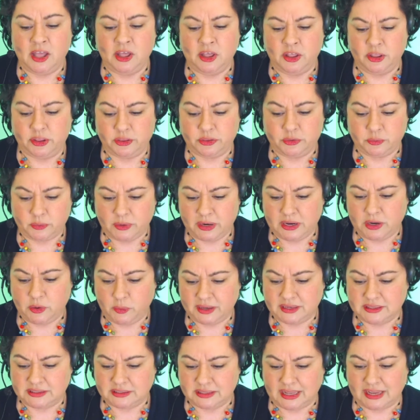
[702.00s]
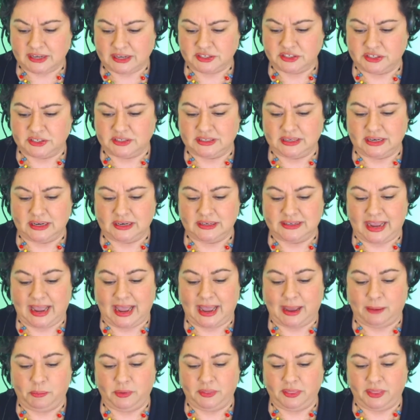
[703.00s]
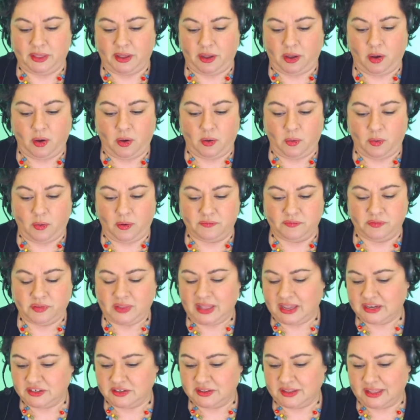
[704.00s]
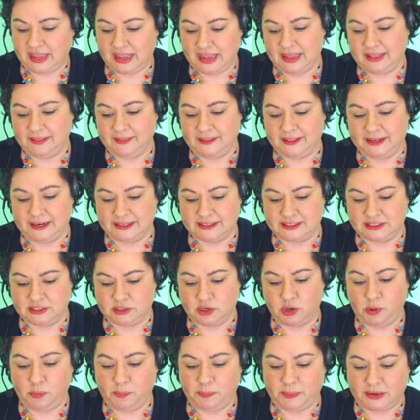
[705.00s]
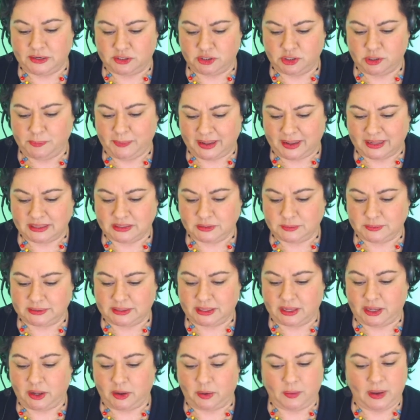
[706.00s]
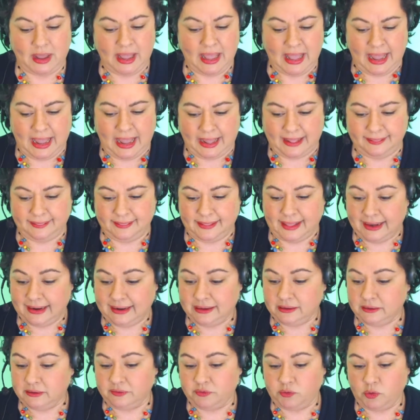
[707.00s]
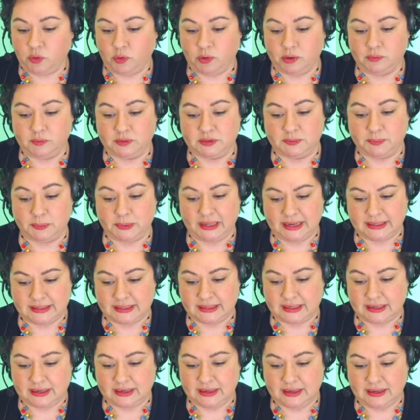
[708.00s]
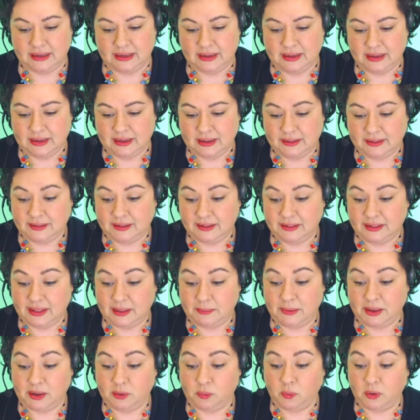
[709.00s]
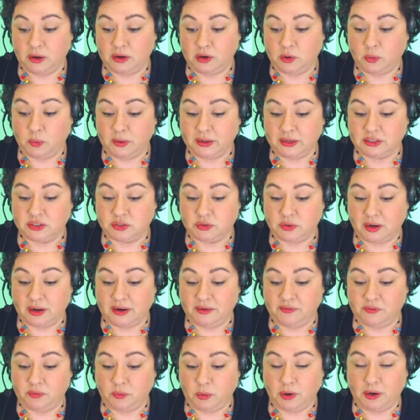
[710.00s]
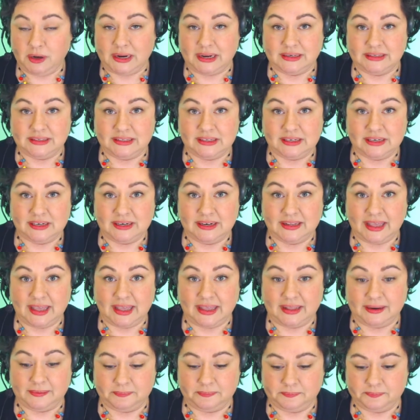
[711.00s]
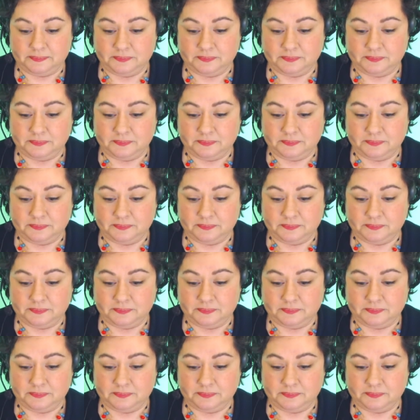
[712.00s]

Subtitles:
3 quick slashes and a dab with the hoe, a flash of the hand, then a scoop and 2 pats with the hoe, and that hill of corn was planted. Then they made 1 quick stride forward and did it again.